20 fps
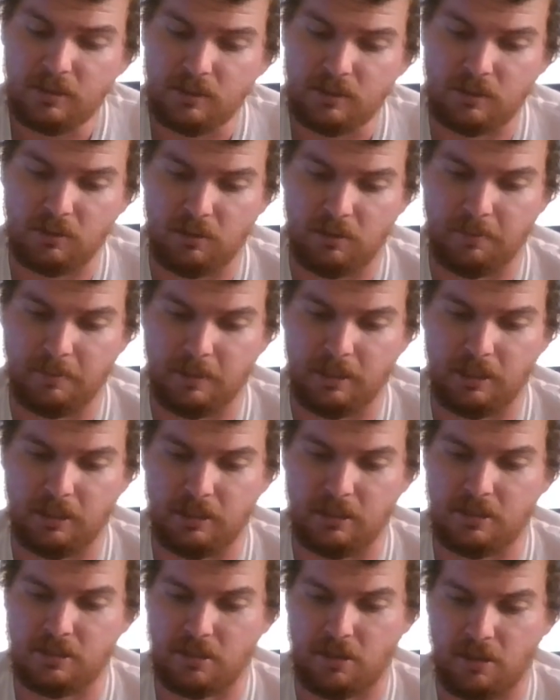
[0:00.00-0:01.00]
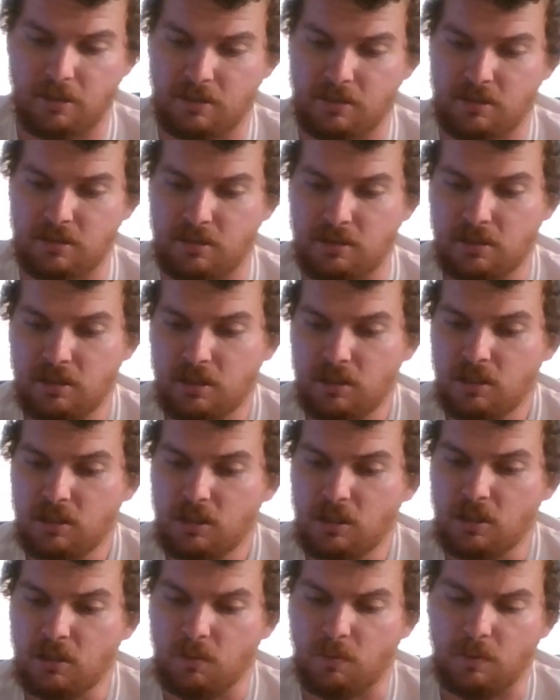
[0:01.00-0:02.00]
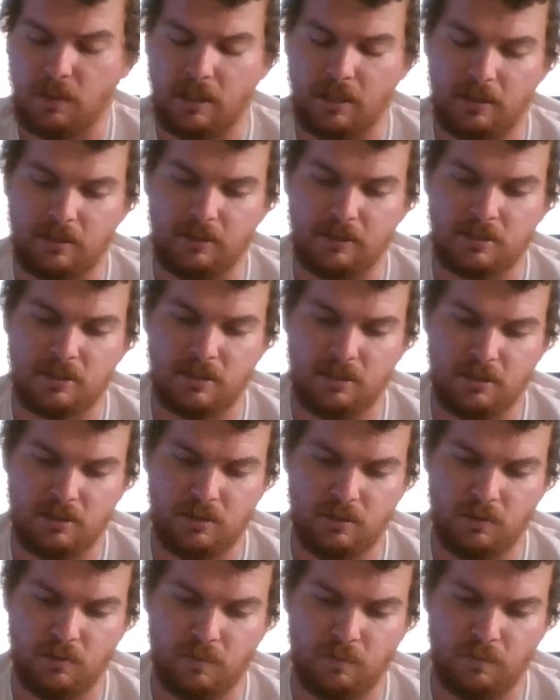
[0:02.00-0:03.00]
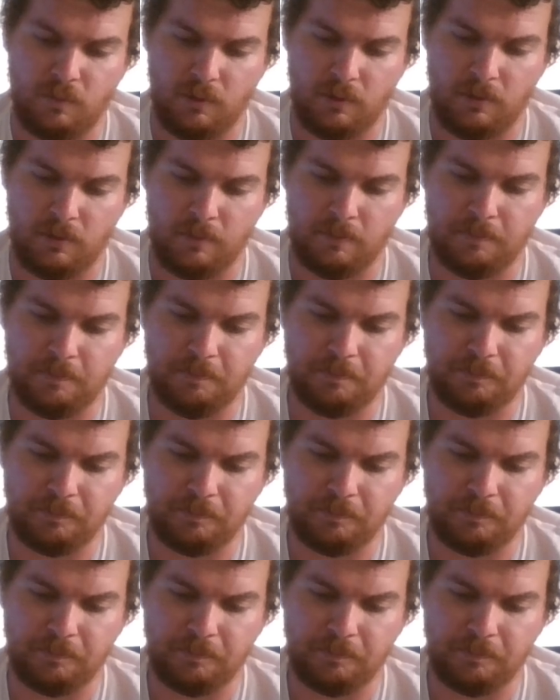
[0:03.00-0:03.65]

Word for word: So I'm going to discuss what I listened to for